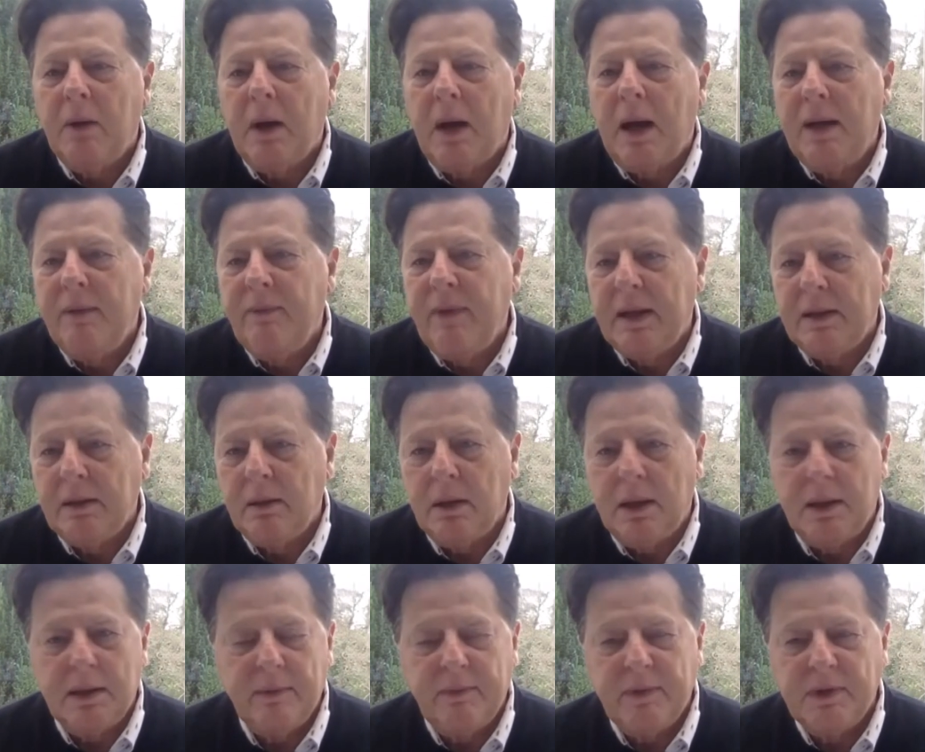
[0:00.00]
I've had a
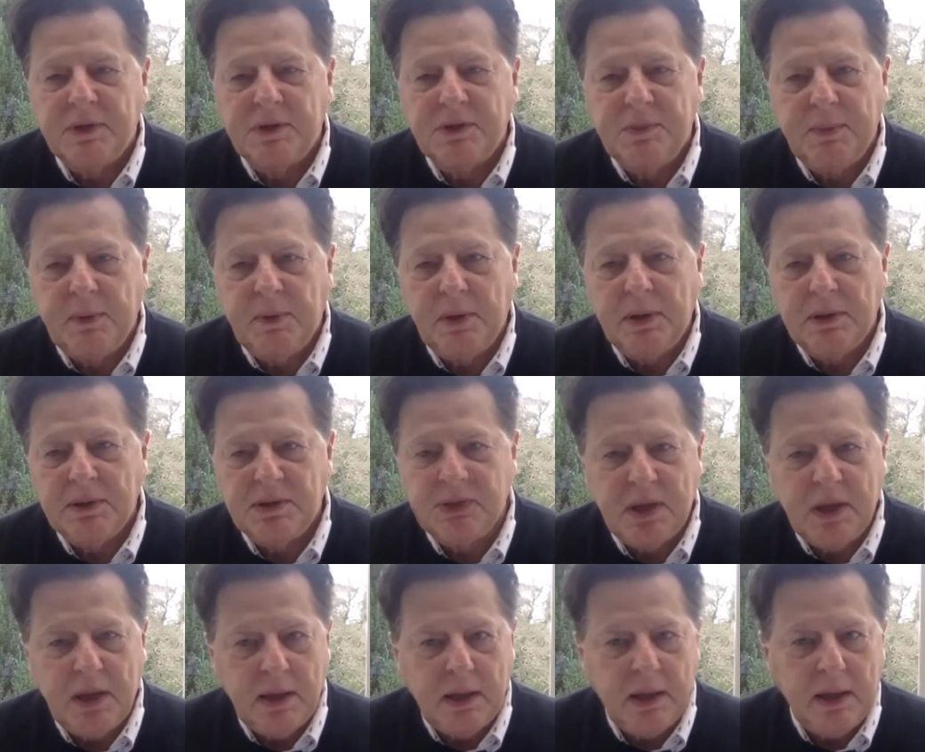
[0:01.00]
lot of experience
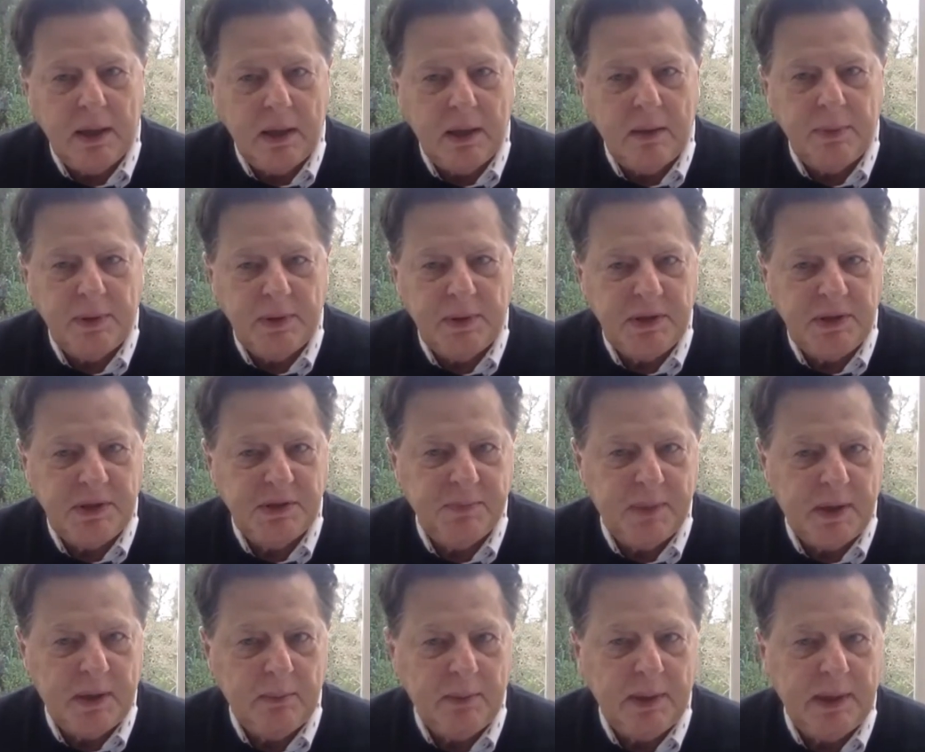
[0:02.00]
taking companies
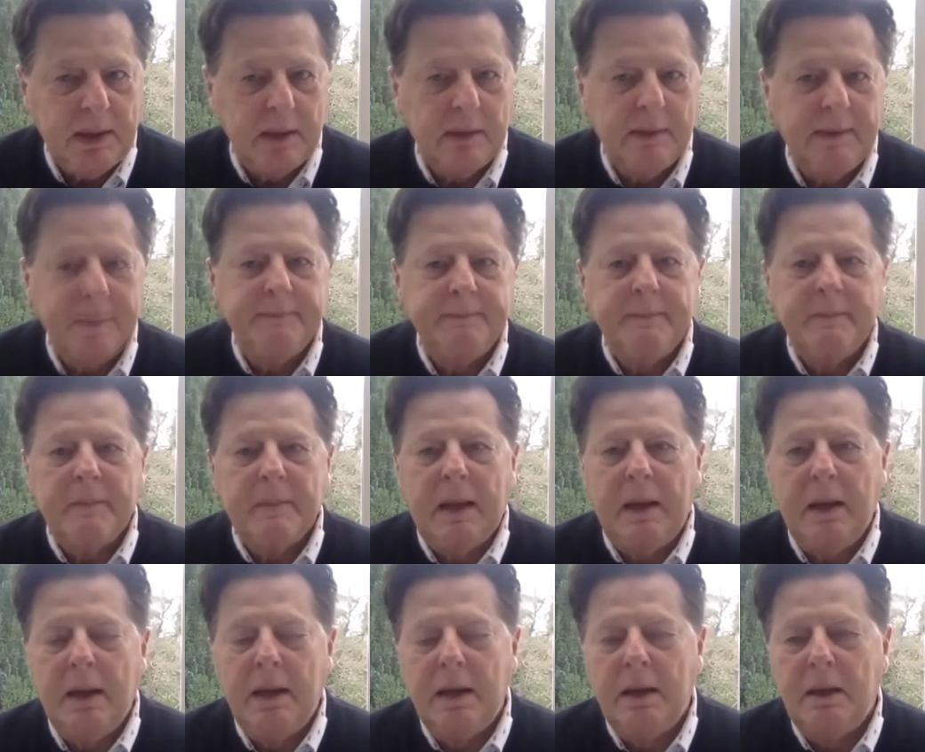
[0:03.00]
public,
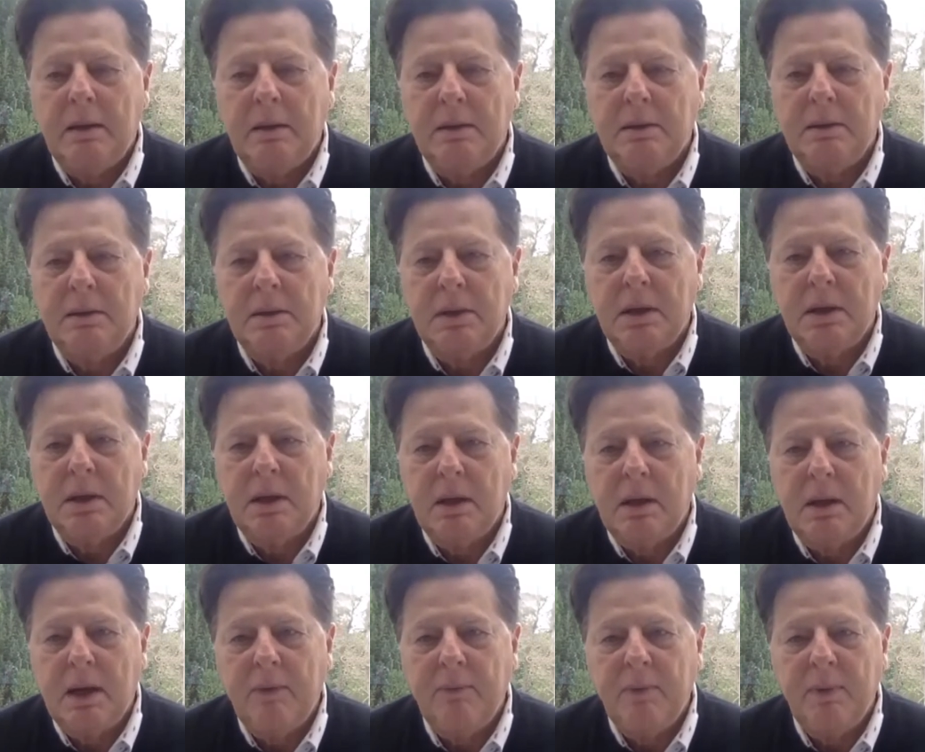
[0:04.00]
and
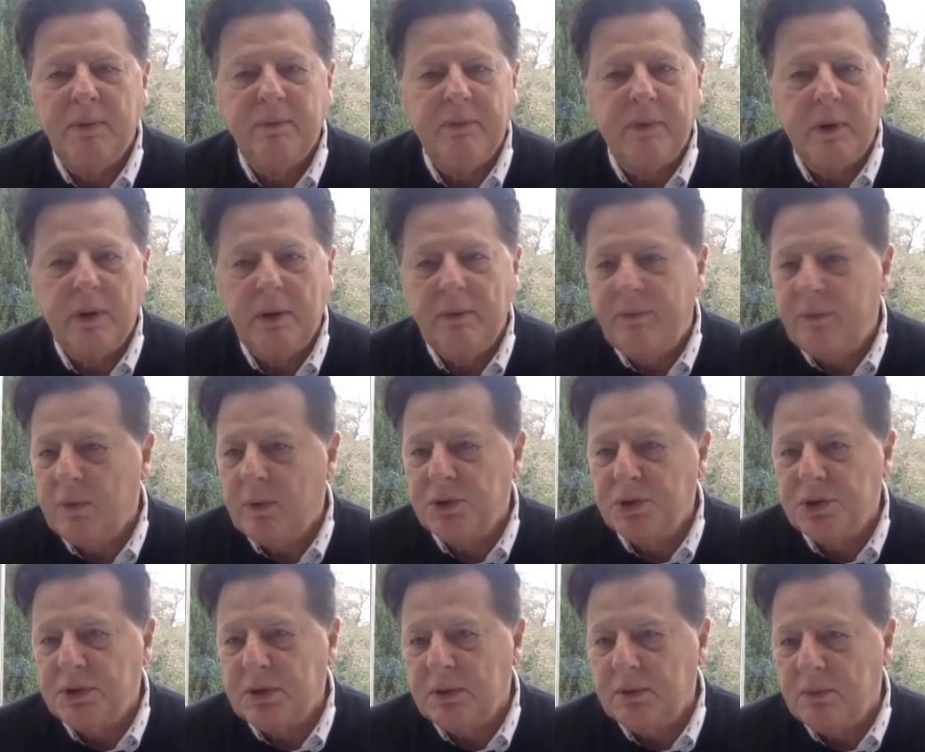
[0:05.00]
I've been very
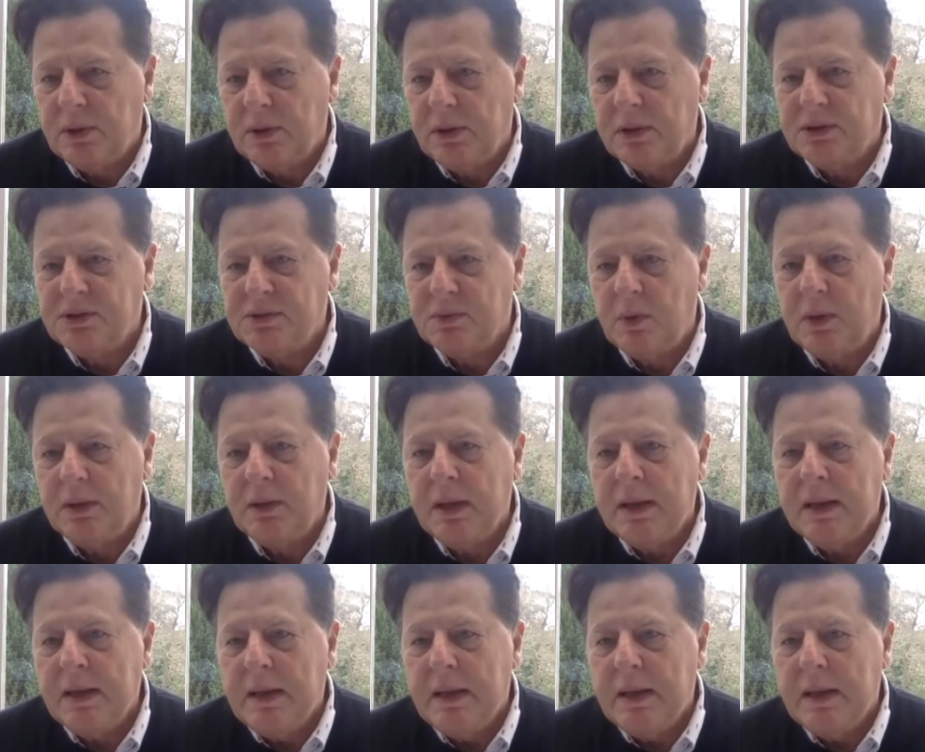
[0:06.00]
fortunate with this one.